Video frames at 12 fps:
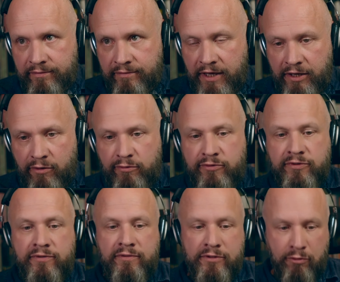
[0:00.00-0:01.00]
They use
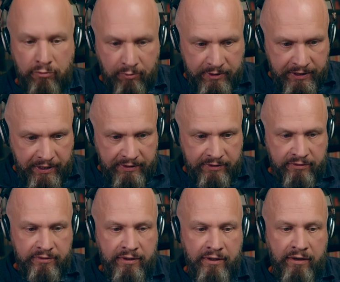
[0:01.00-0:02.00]
software
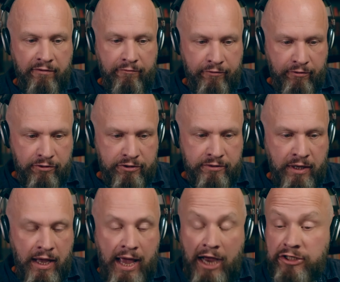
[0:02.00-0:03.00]
title, version.
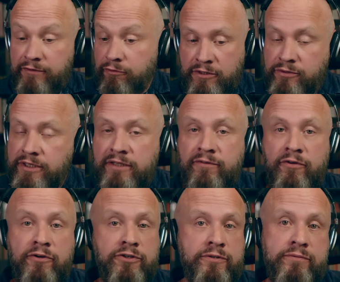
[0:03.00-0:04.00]
Actually, they don't need a
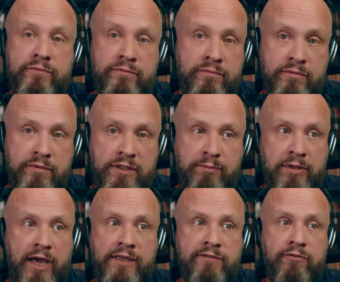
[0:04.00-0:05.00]
version.
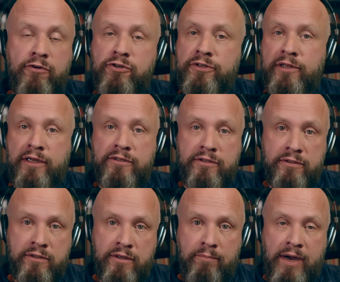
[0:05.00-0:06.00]
SPLA is versionless,
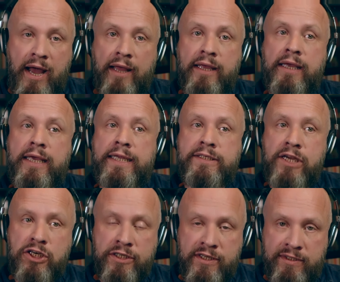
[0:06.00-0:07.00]
but
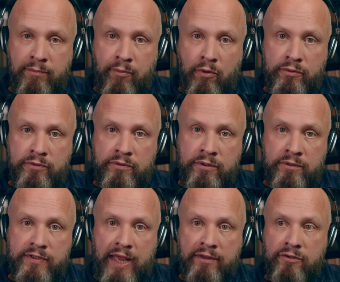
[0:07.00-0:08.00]
edition is important.
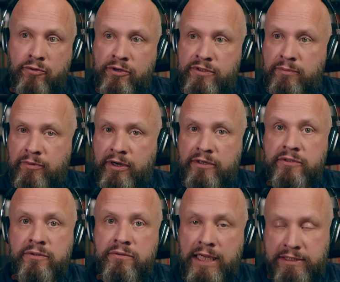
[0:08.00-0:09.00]
Standard or
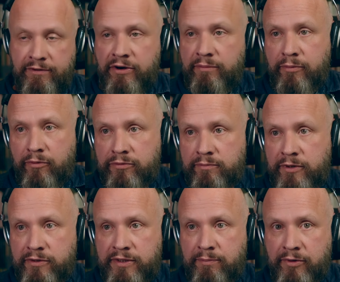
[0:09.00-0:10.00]
enterprise, it's very important
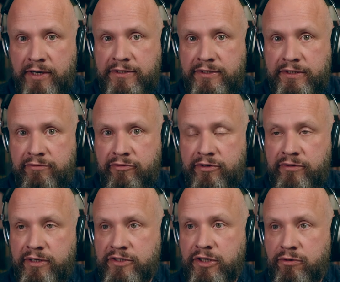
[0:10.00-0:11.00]
because the price is
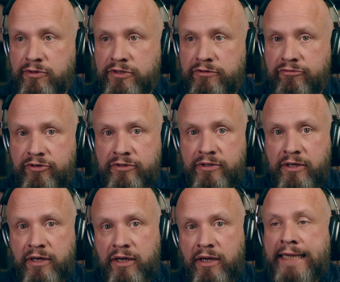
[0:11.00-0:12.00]
different, the SKU is different.
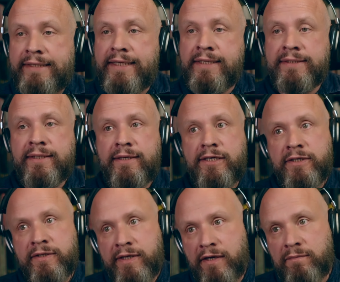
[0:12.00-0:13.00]
And the
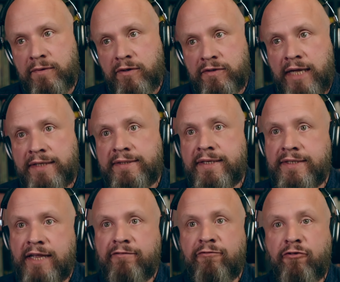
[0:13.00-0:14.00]
installation date, because that's the
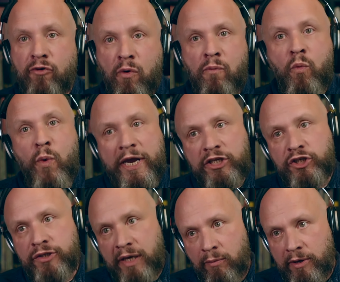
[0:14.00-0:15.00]
date from
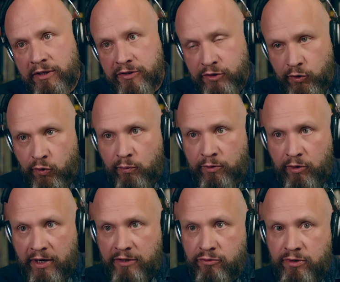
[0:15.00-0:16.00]
which will assume you
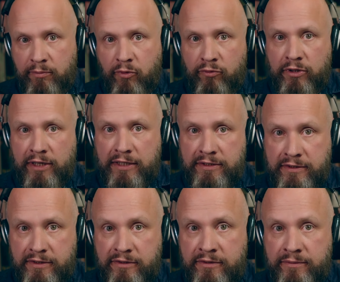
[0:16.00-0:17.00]
had to report the
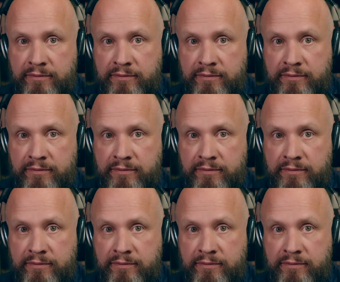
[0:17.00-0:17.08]
licenses.